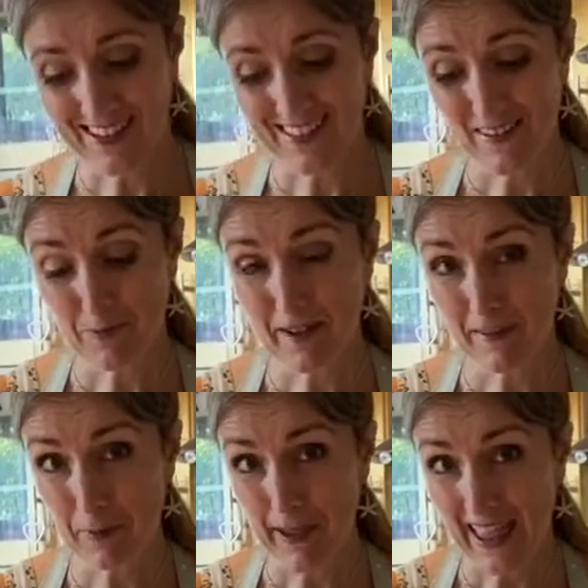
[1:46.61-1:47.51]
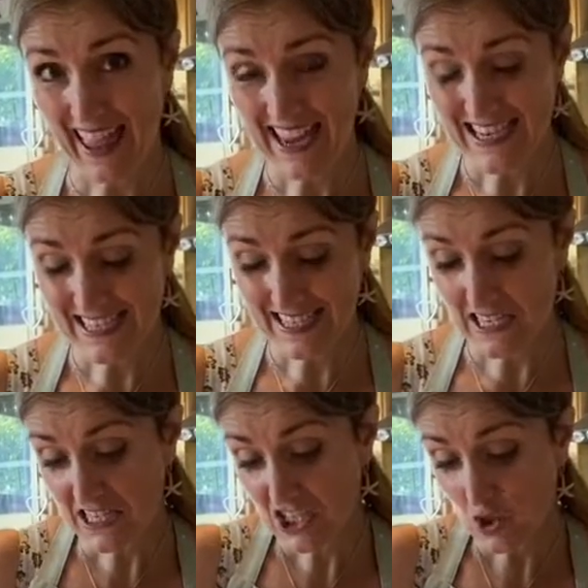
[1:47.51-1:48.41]
this makes about
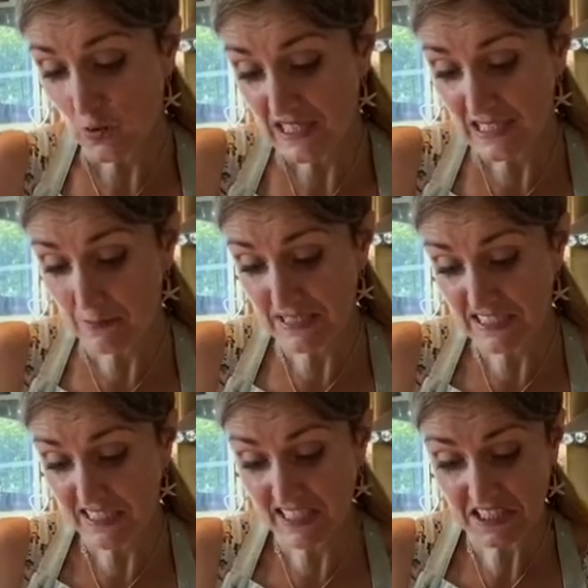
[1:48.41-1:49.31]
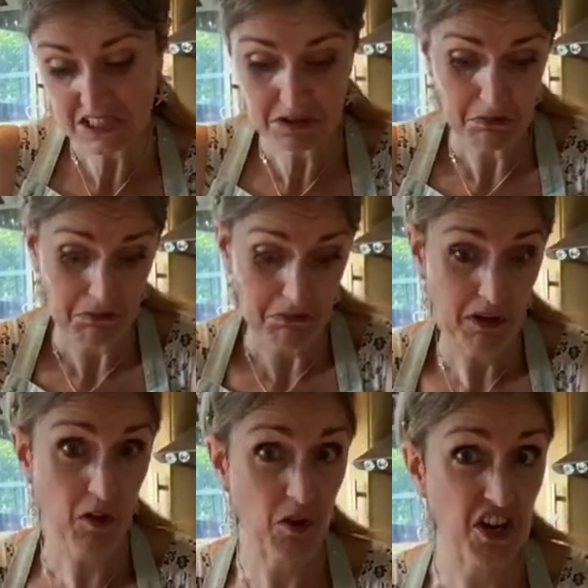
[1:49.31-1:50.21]
18 to 20 biscuits.
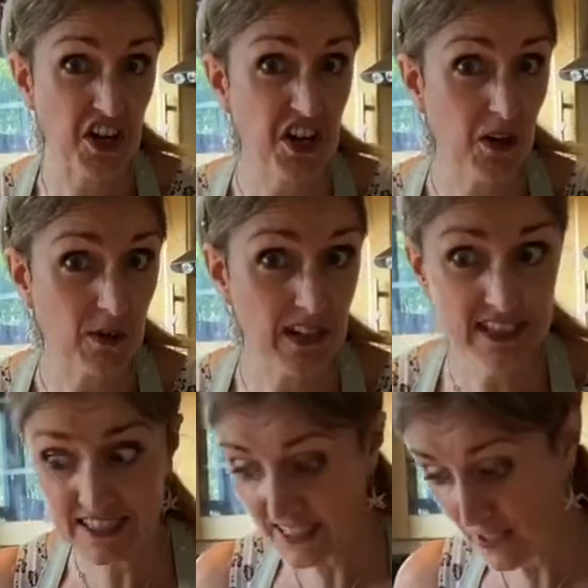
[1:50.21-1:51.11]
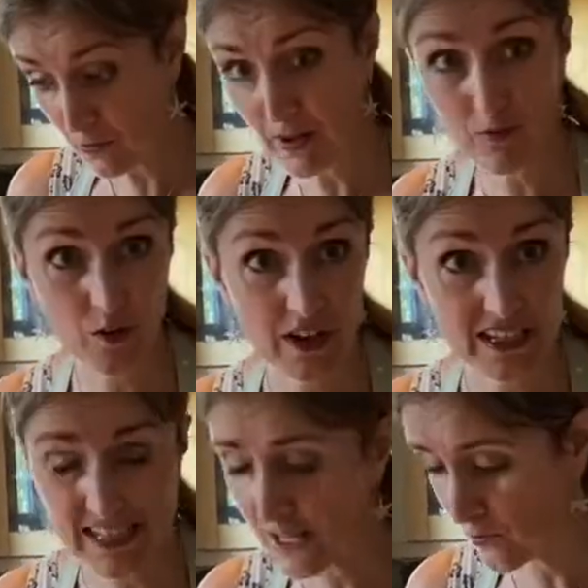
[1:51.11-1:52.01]
Got no idea. We'll find
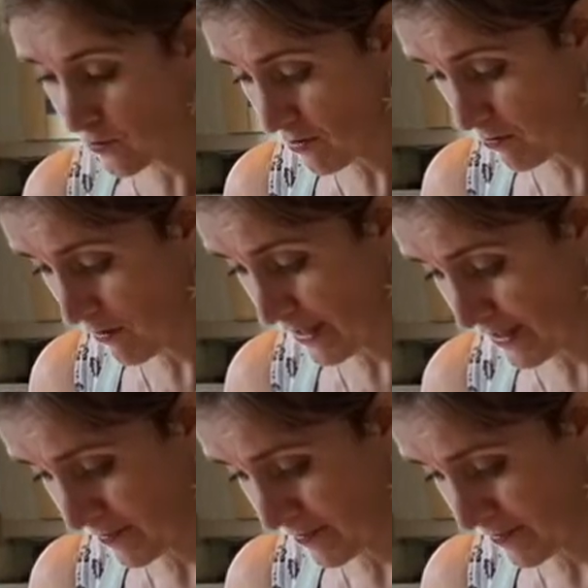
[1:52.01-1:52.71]
out, won't we?